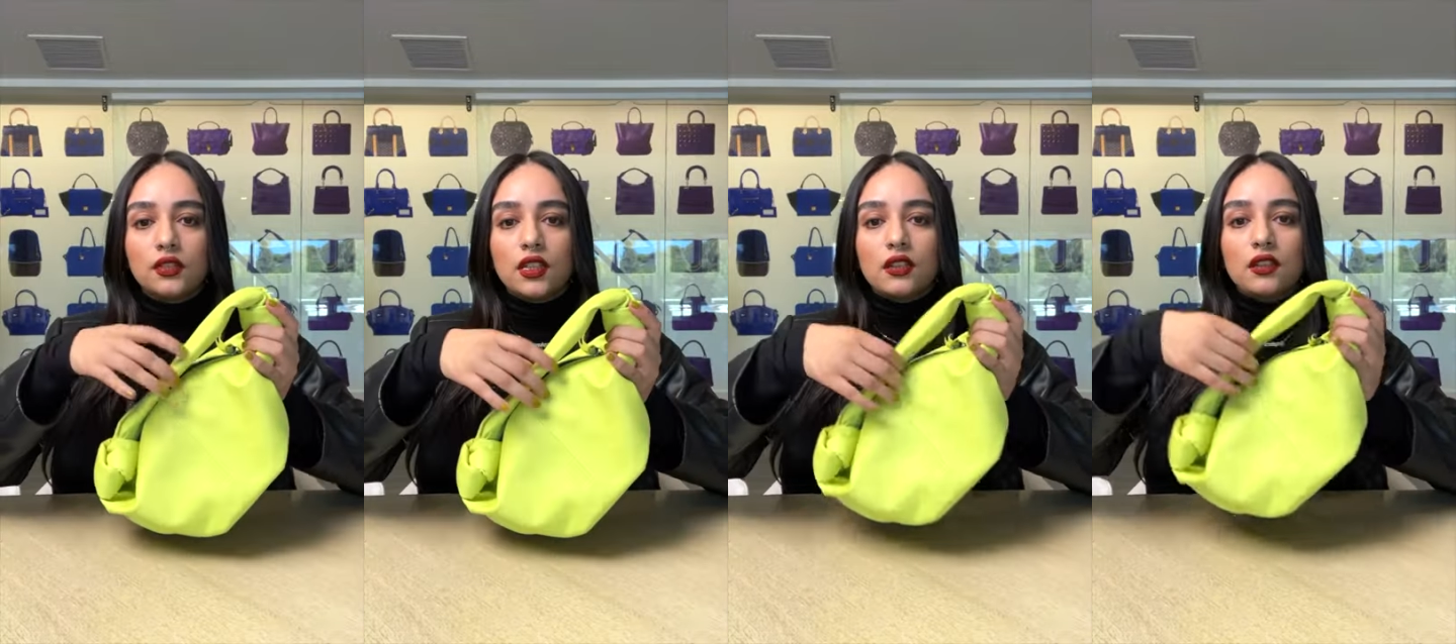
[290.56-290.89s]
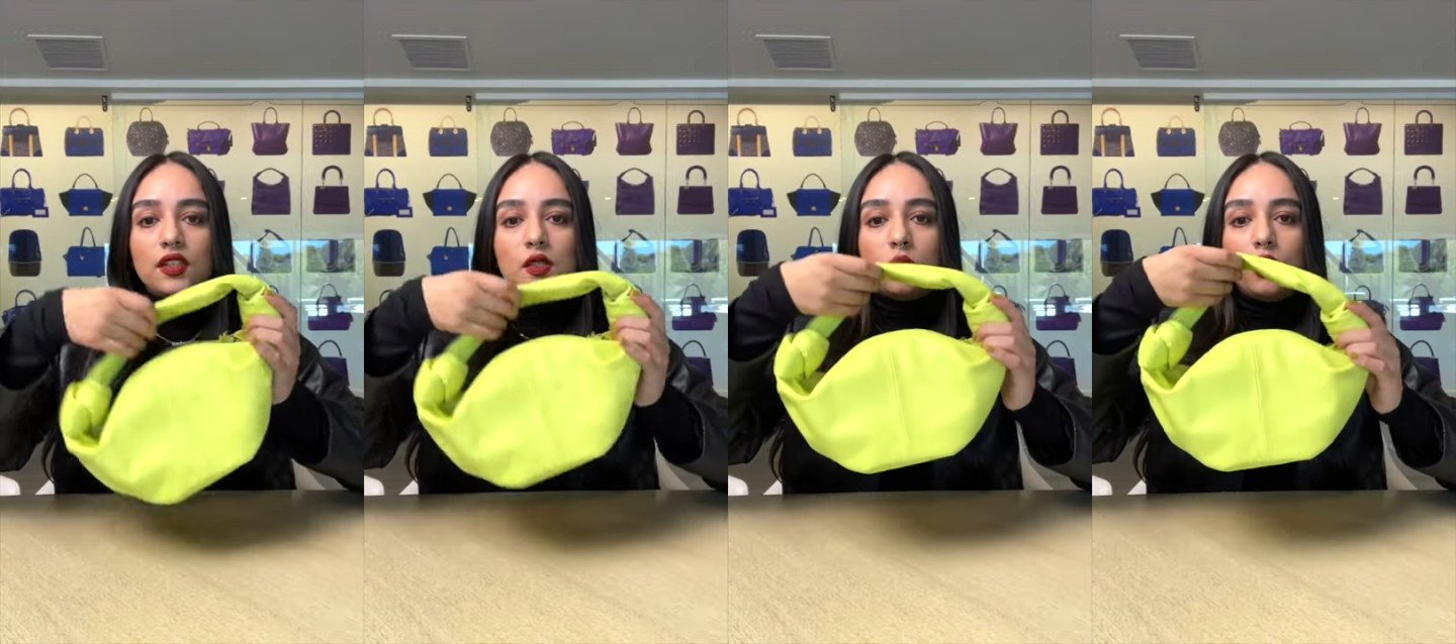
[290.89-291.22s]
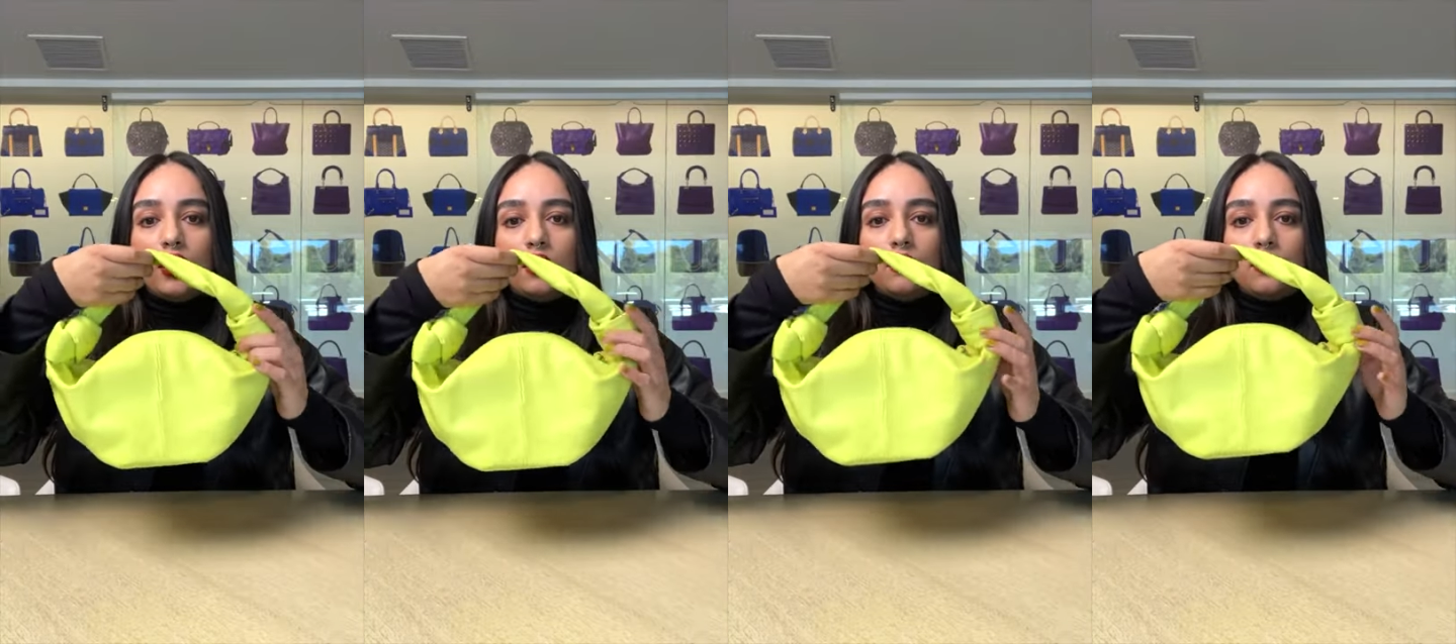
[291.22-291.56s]
This
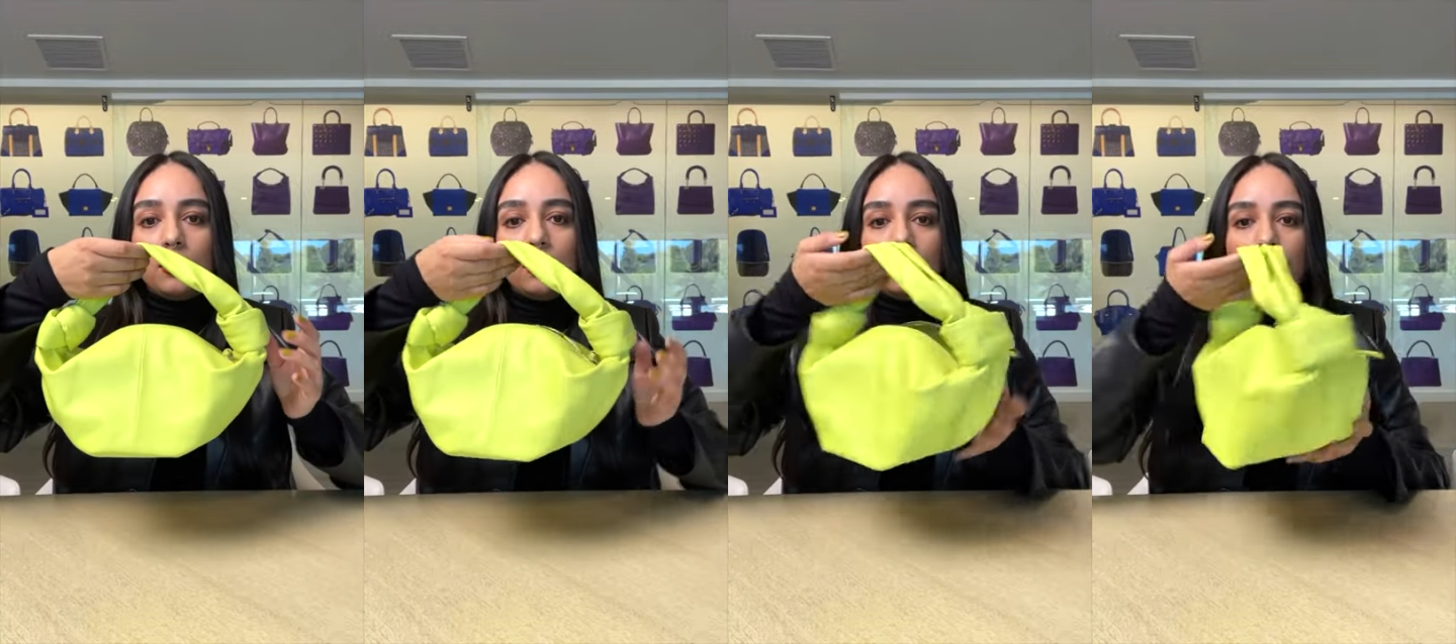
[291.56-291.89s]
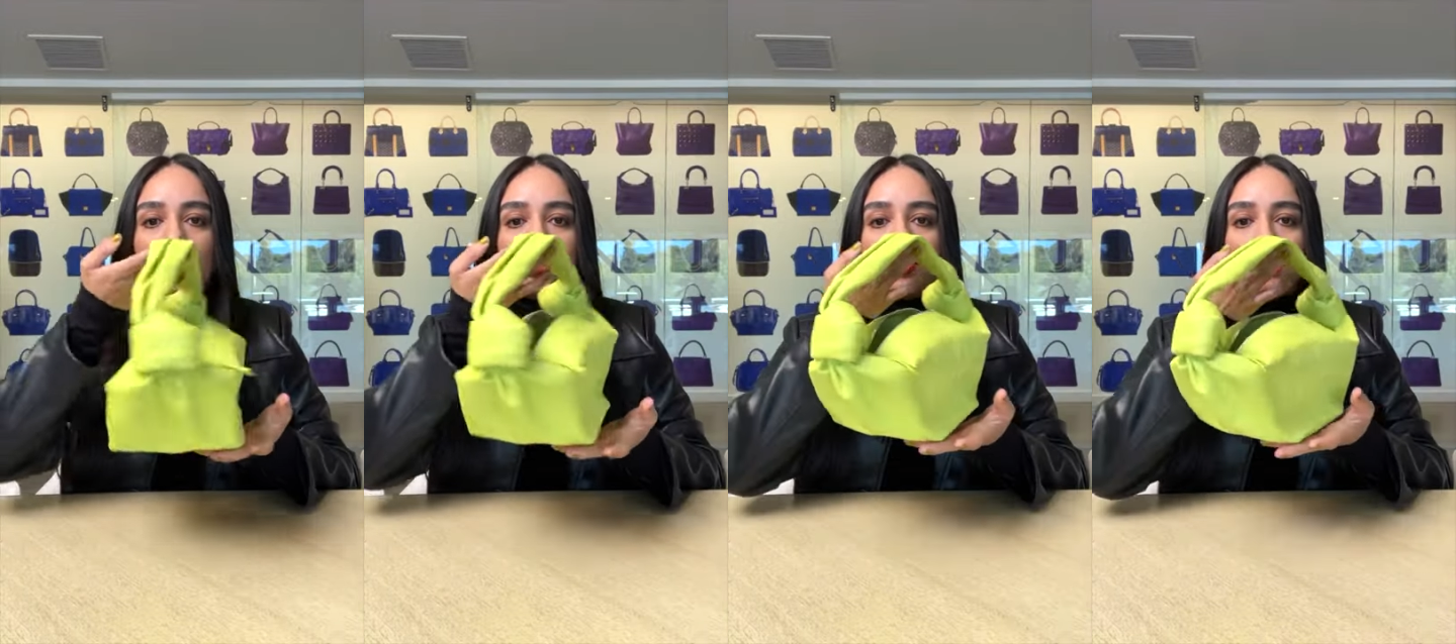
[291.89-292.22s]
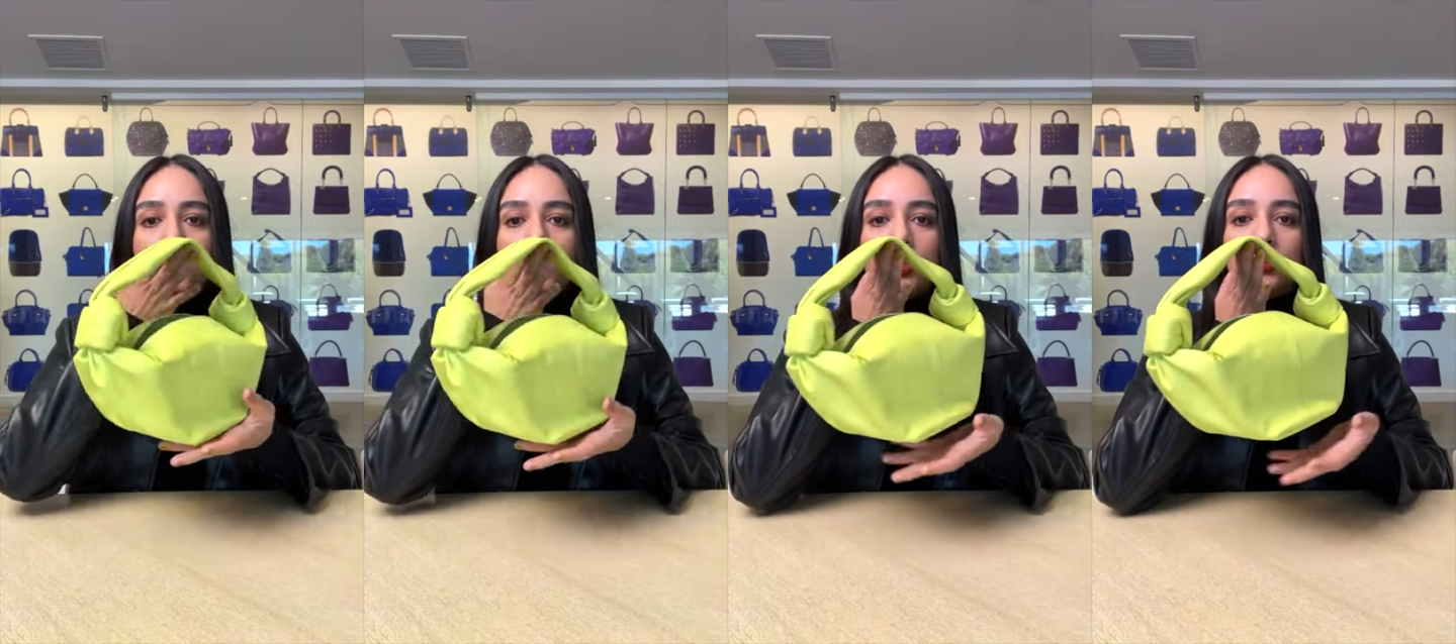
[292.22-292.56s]
one
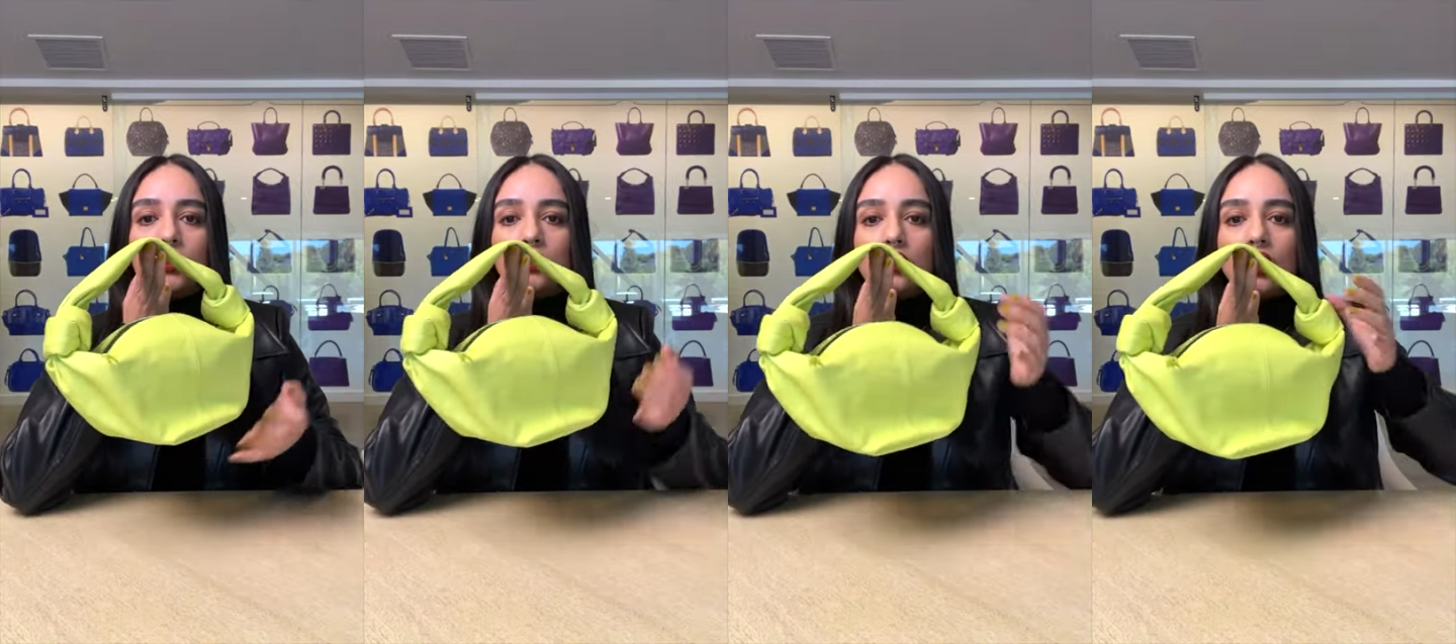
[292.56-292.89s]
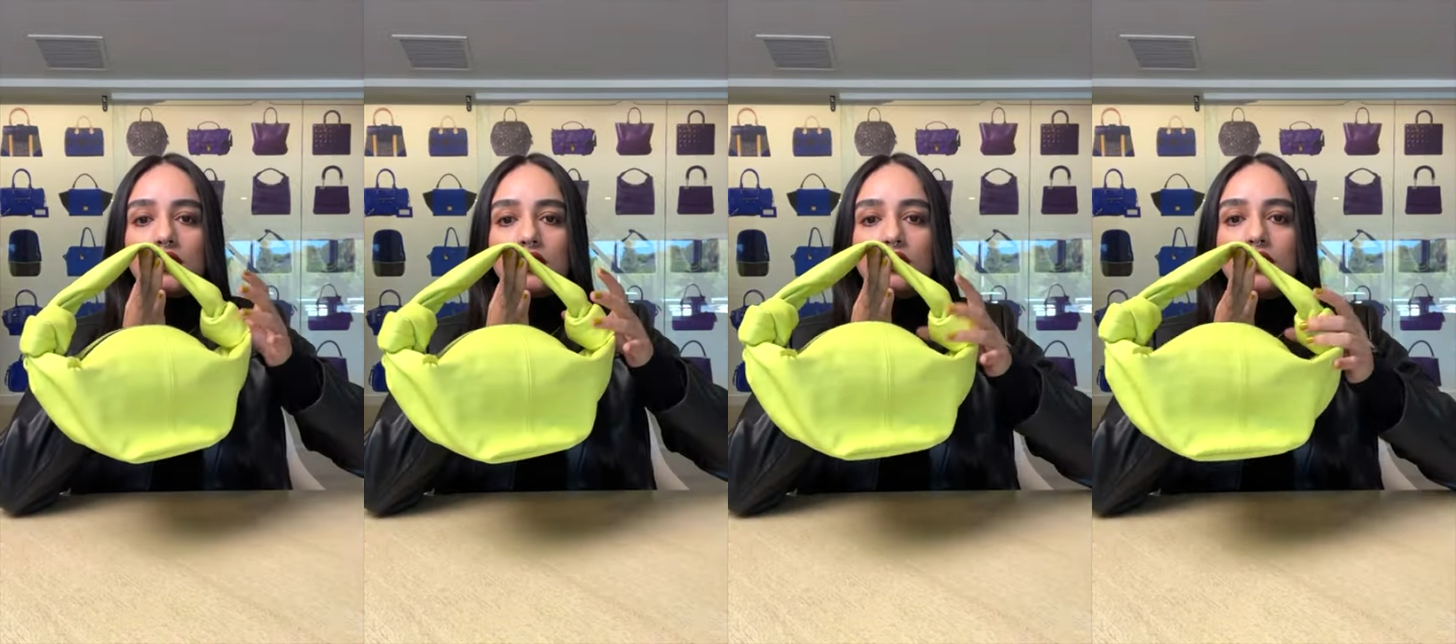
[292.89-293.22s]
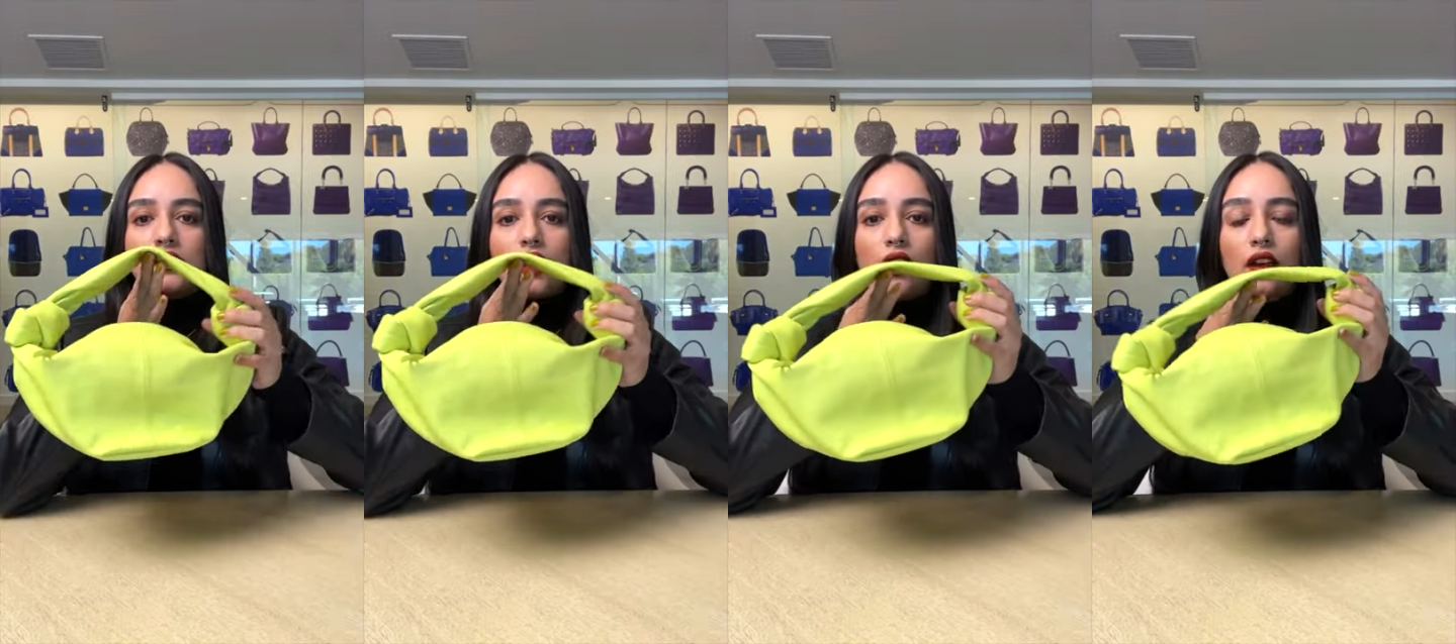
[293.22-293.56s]
features two little knots on the
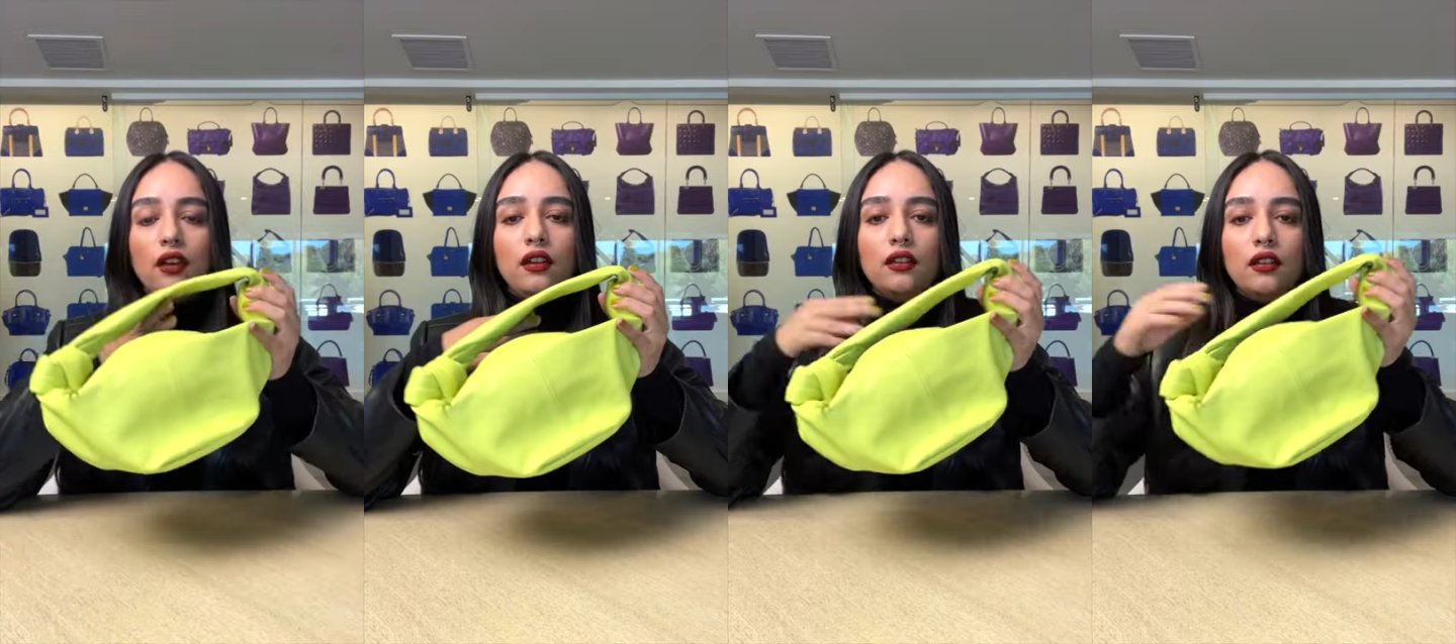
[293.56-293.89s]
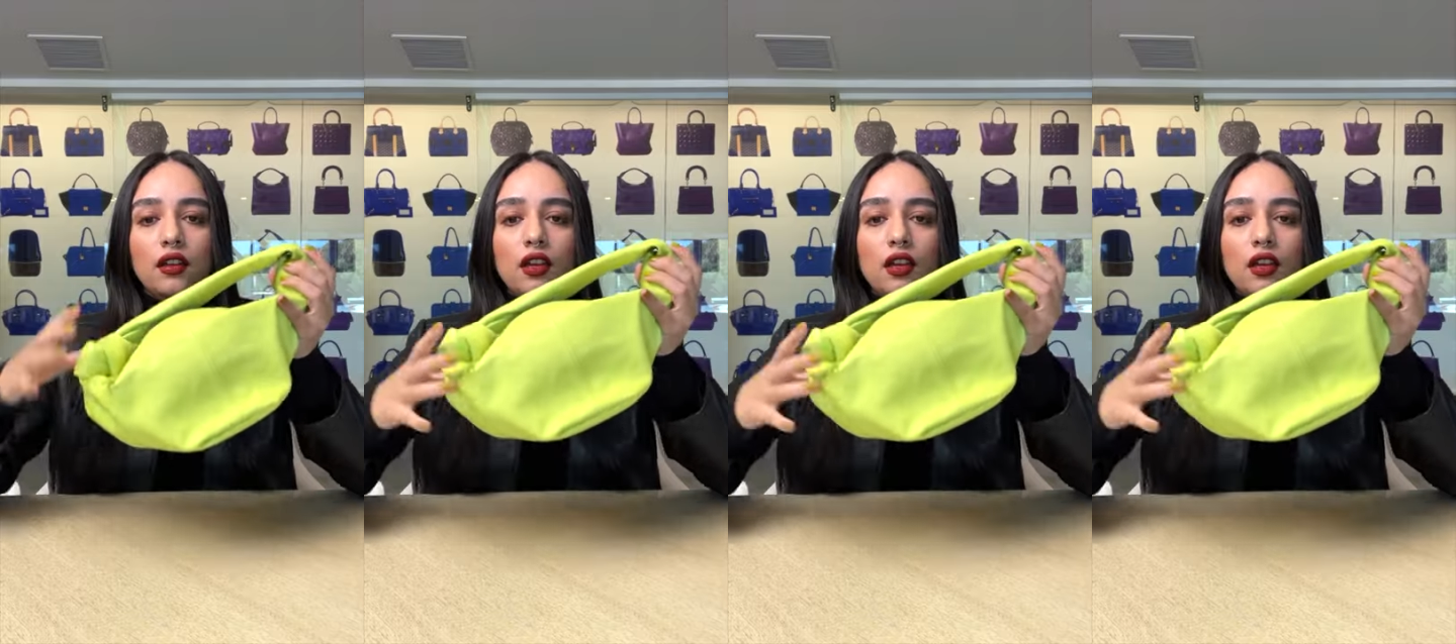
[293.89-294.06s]
side